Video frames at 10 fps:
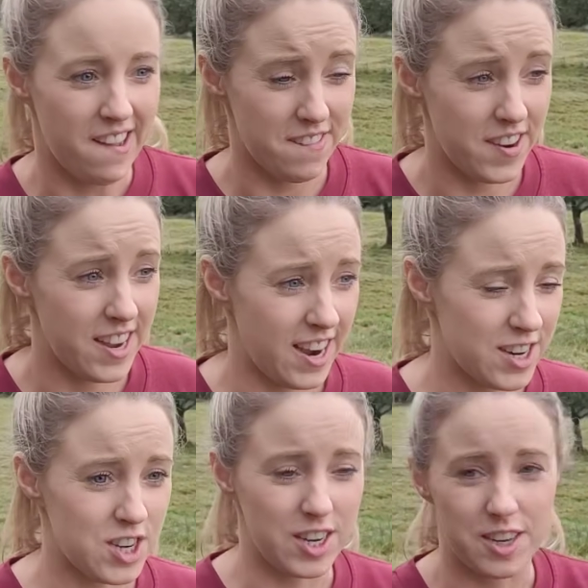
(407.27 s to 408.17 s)
if I
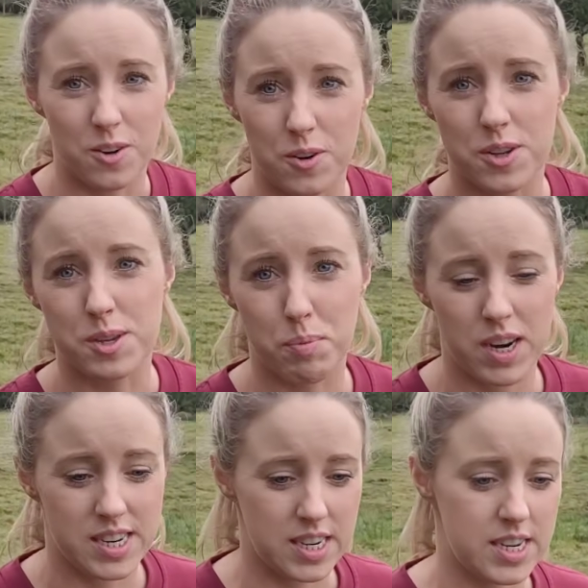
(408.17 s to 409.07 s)
actually go
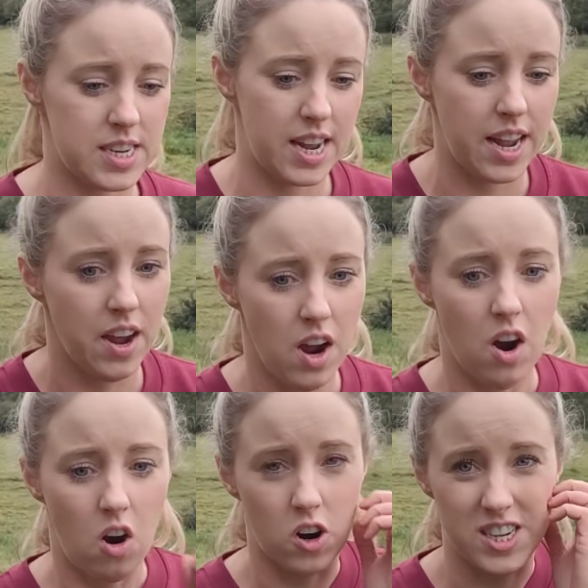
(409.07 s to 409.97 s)
spreading today
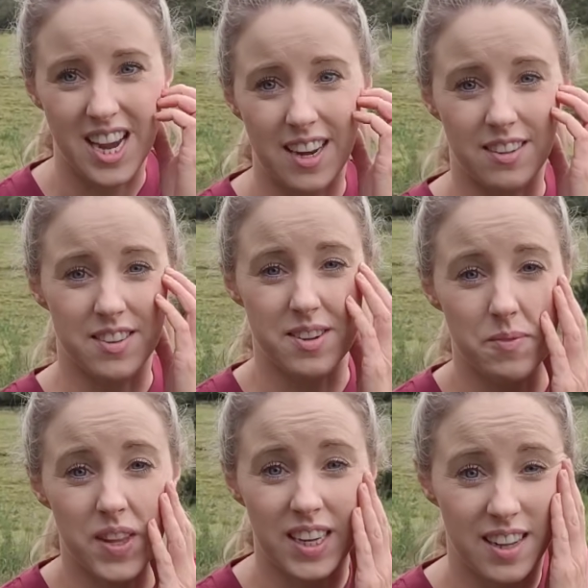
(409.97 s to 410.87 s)
or tackle
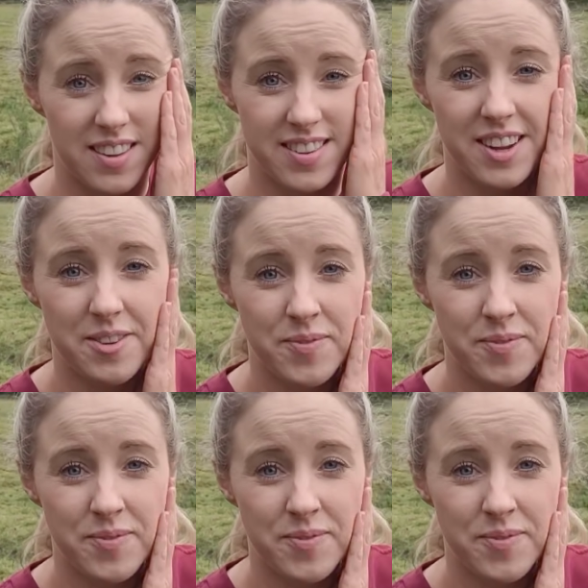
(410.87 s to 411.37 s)
something else.